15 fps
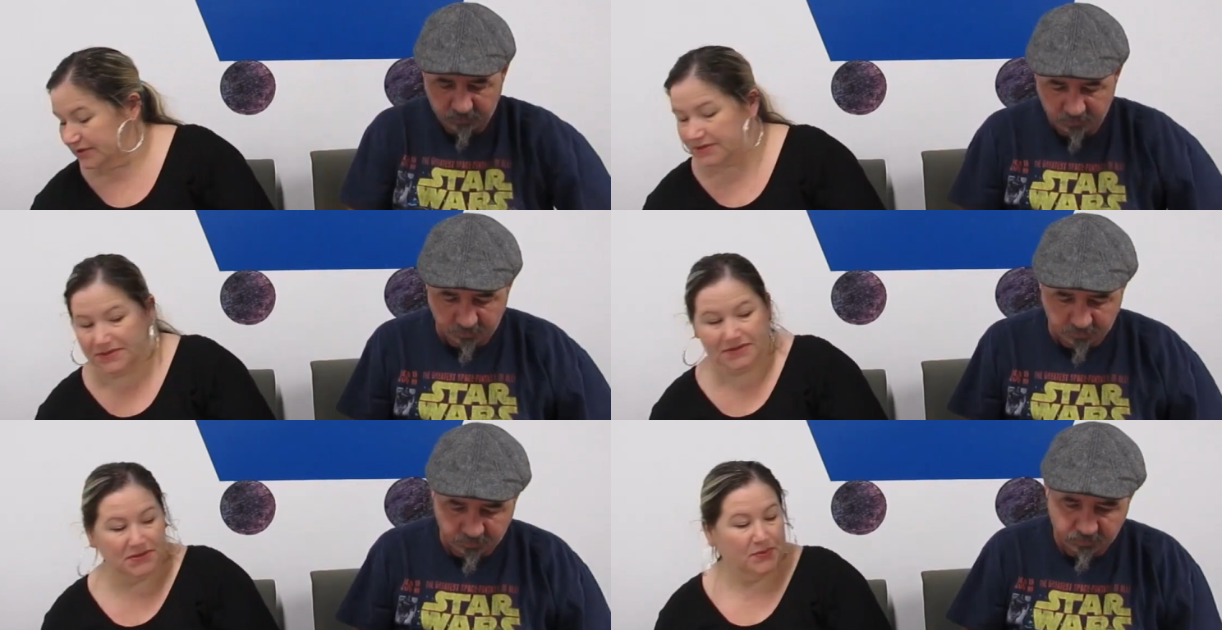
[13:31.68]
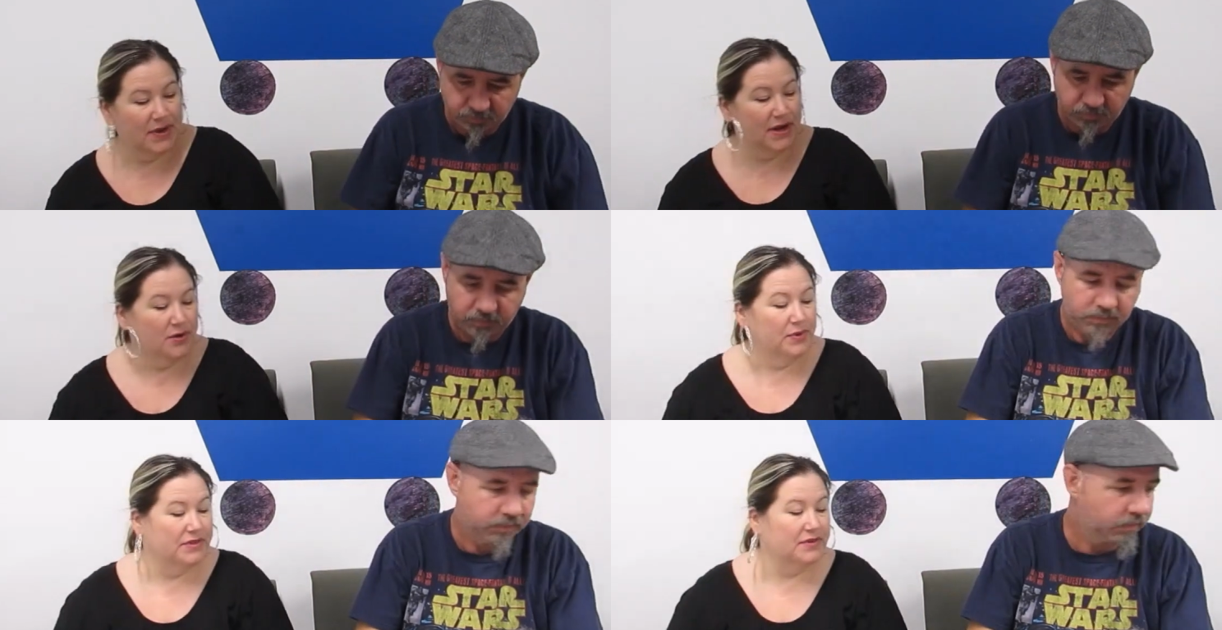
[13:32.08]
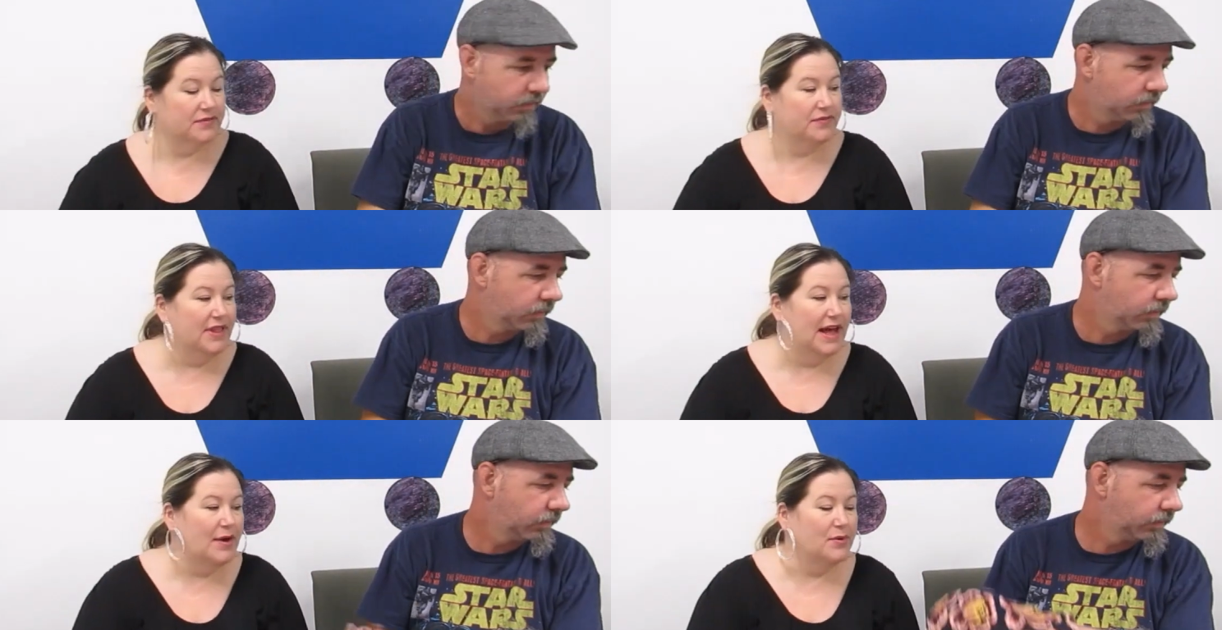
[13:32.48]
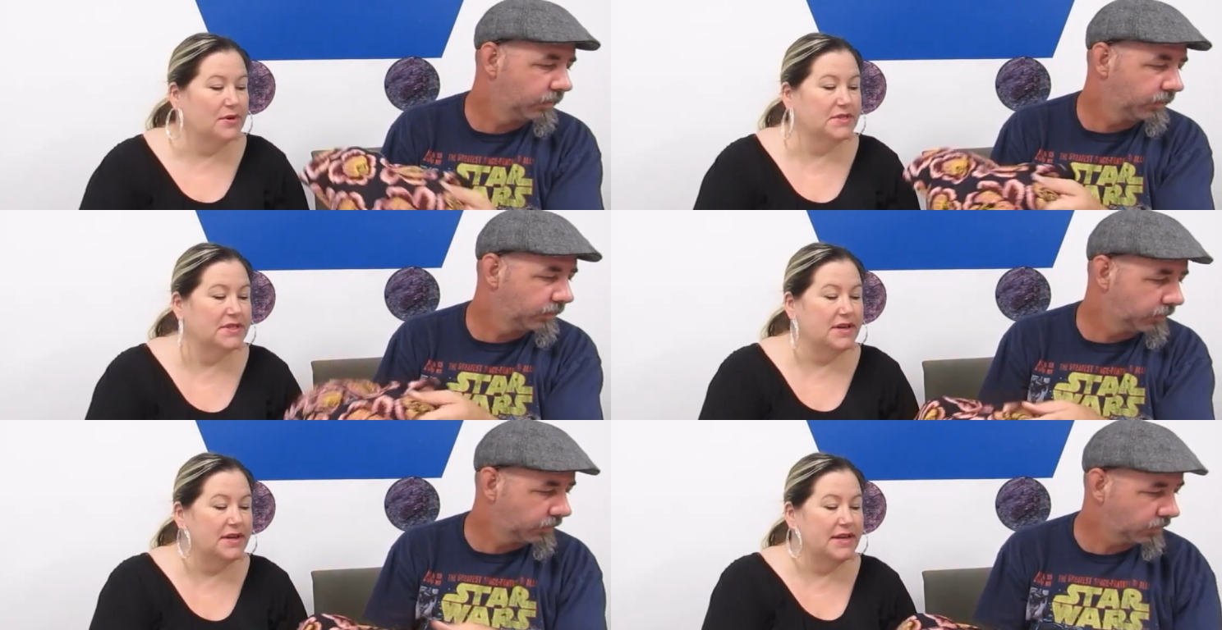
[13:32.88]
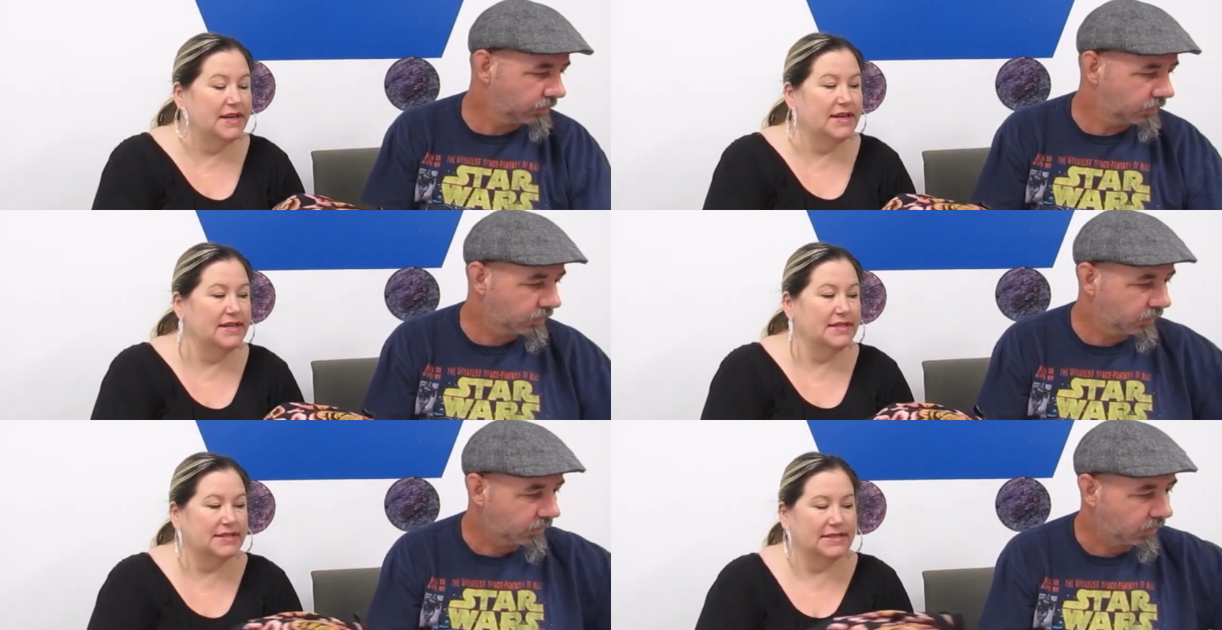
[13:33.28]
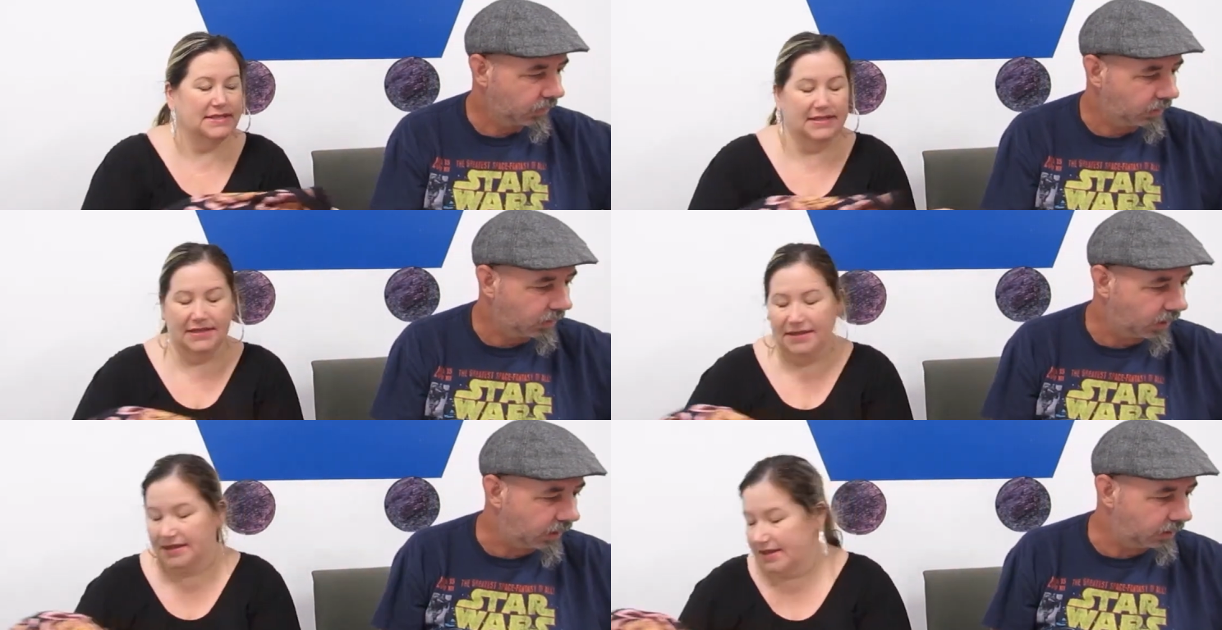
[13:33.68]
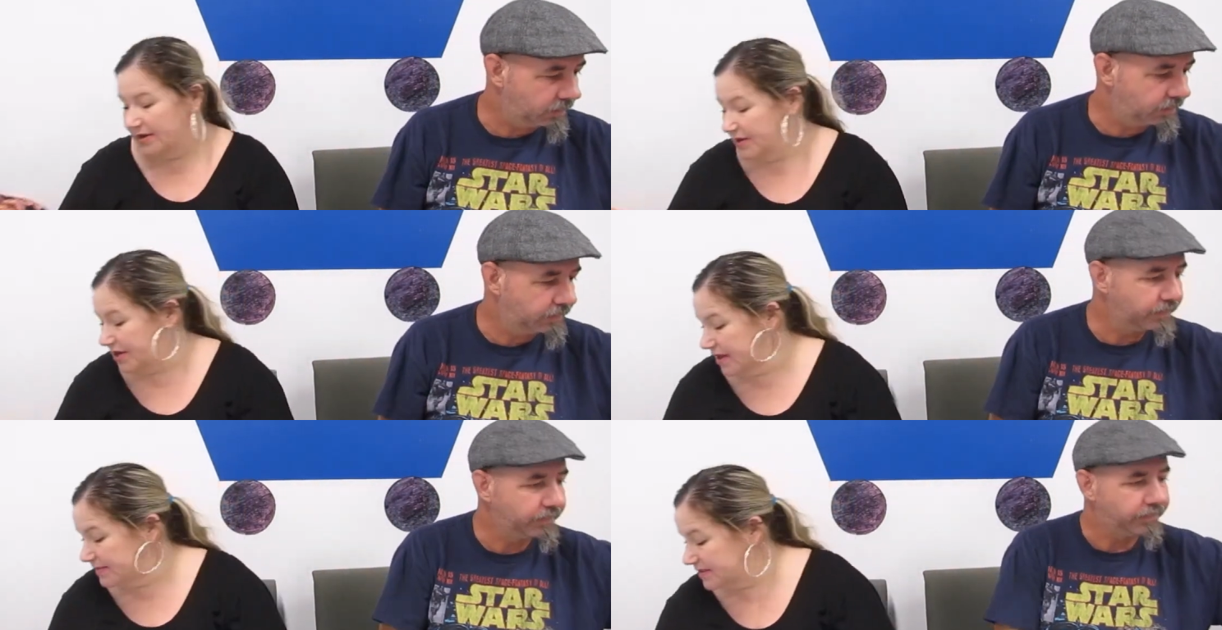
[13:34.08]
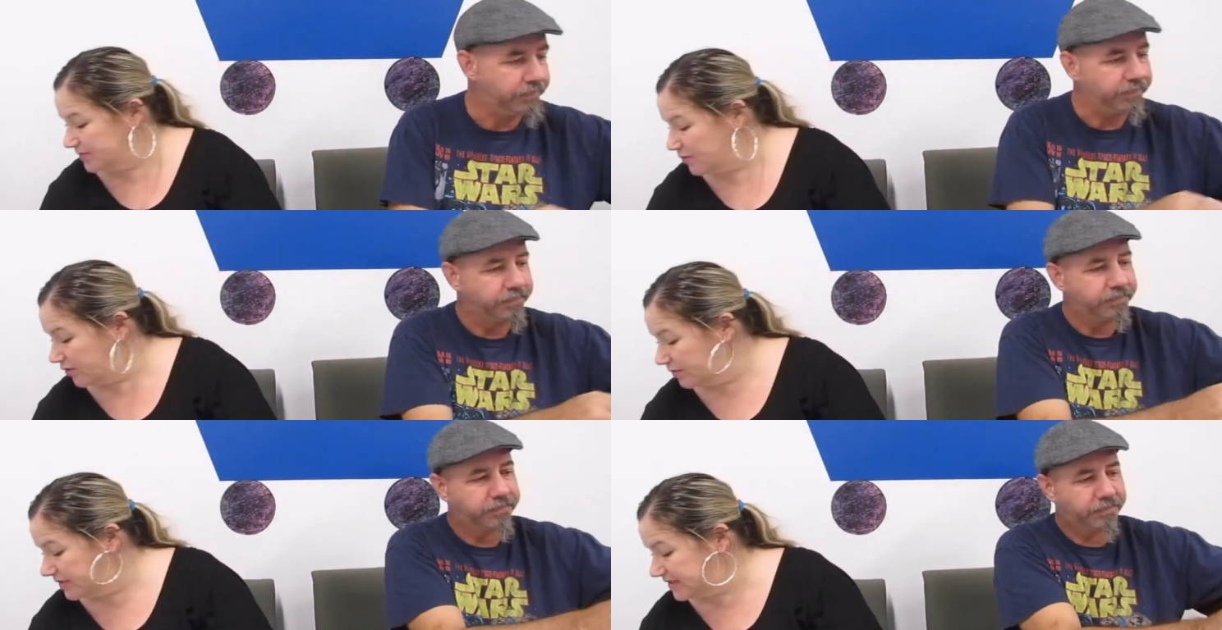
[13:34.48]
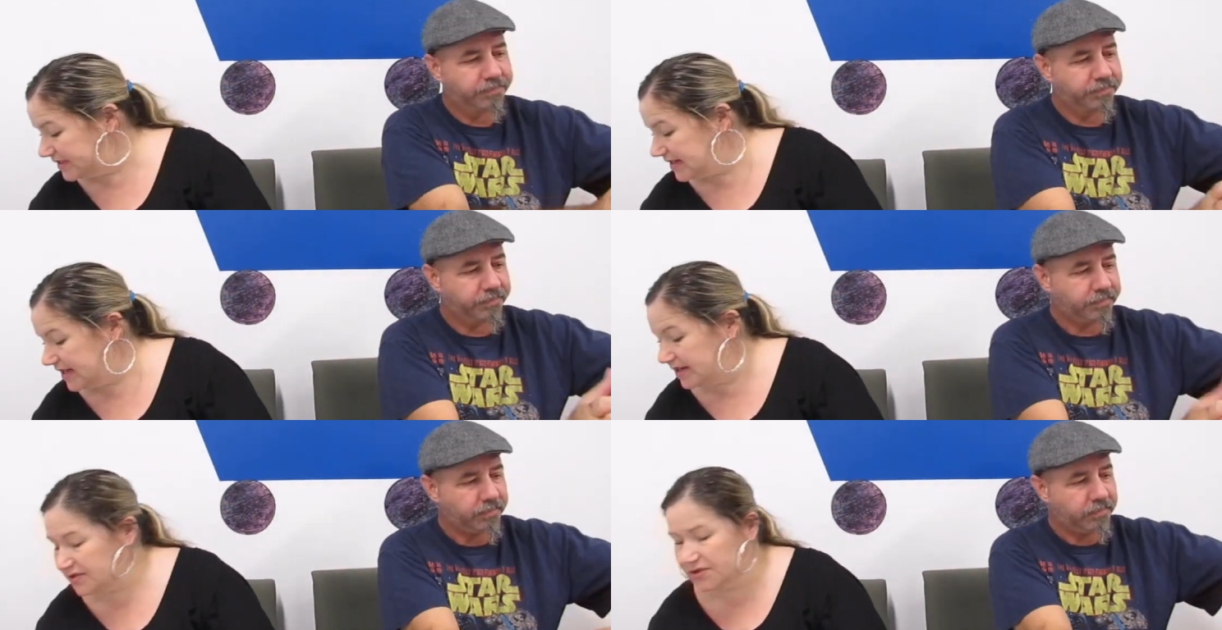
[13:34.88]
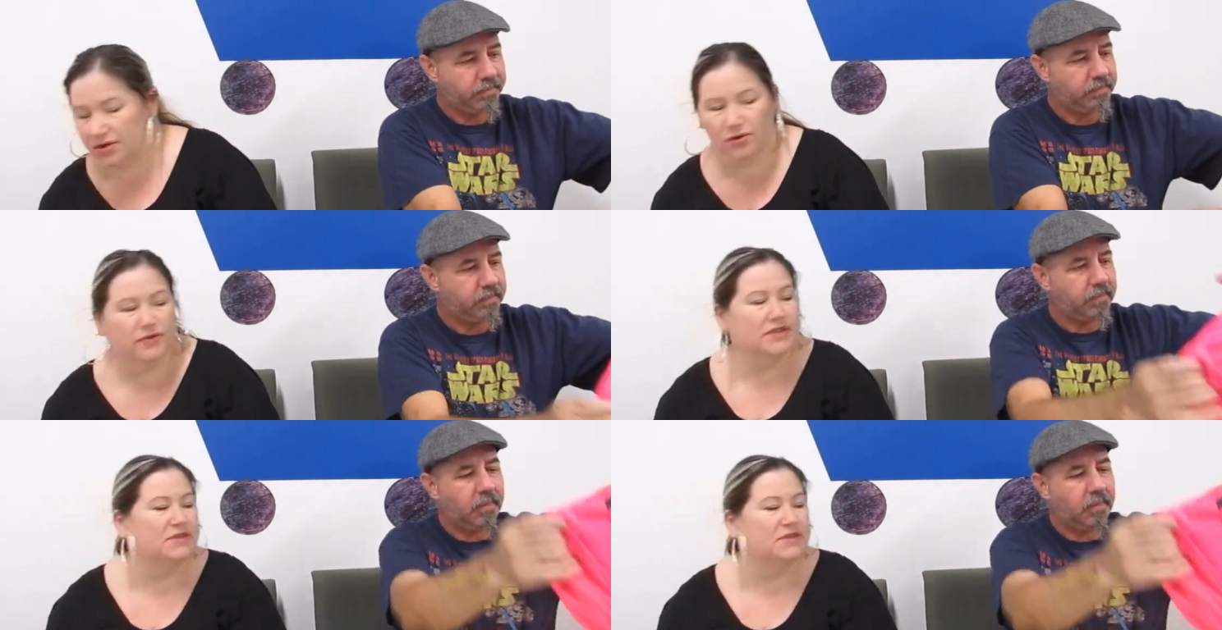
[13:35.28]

Speaker 1: little sweater with the flowers on it. Okay. Here comes some more petite extra large. Or